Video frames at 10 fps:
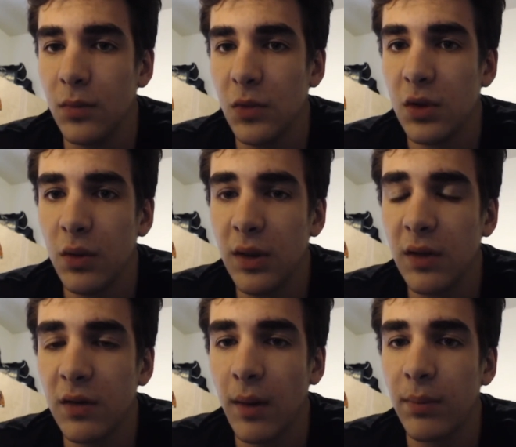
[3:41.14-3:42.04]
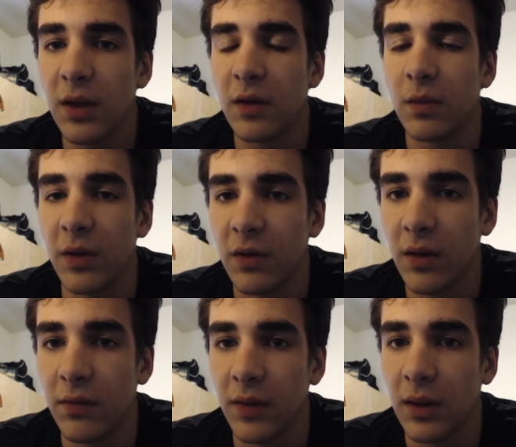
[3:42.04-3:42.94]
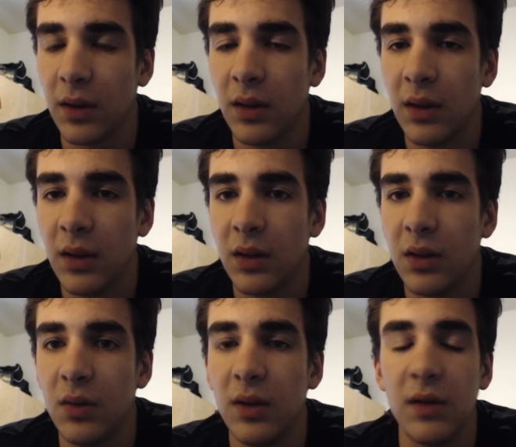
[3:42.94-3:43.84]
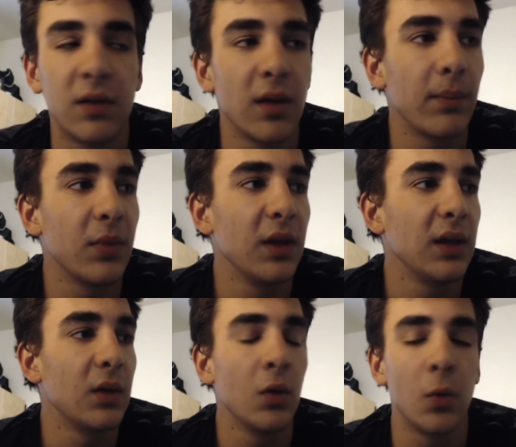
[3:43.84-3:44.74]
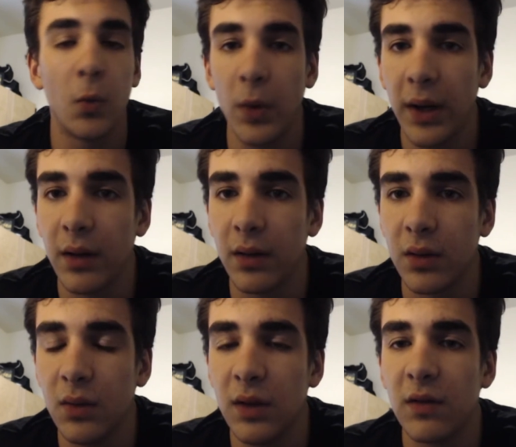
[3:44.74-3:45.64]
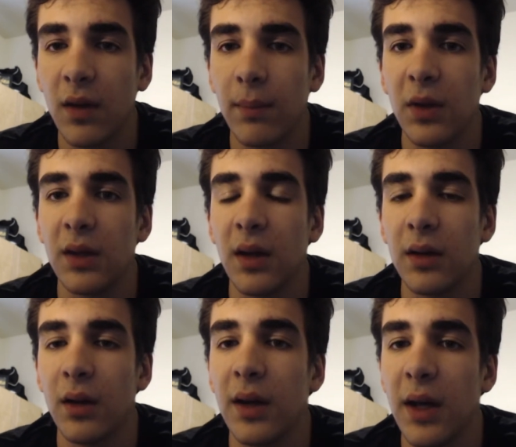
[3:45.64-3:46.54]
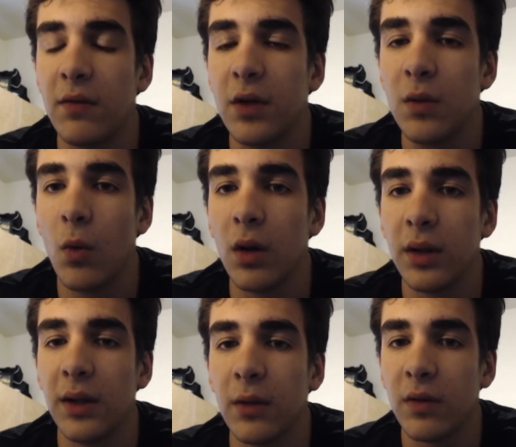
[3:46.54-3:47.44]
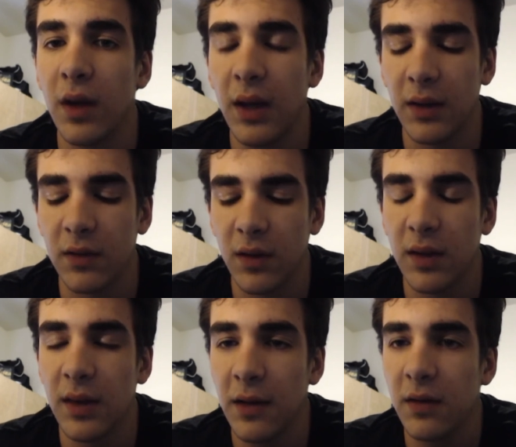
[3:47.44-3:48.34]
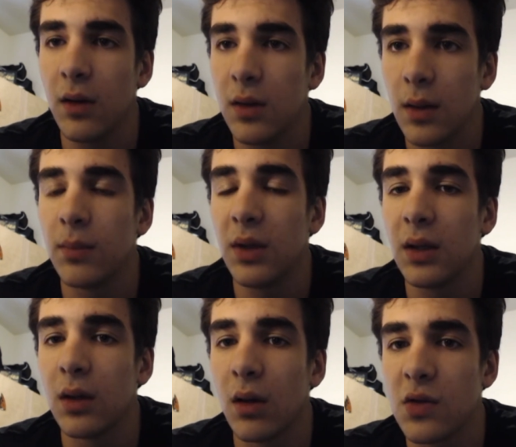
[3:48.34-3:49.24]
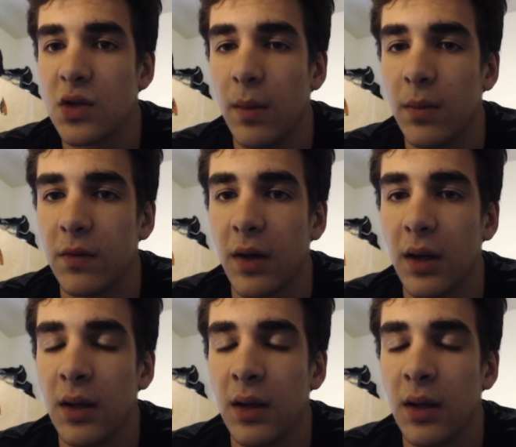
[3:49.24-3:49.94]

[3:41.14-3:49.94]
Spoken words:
You need something specific. You need something rare. You need something that not everyone else has. And that's how you get big on Shopify.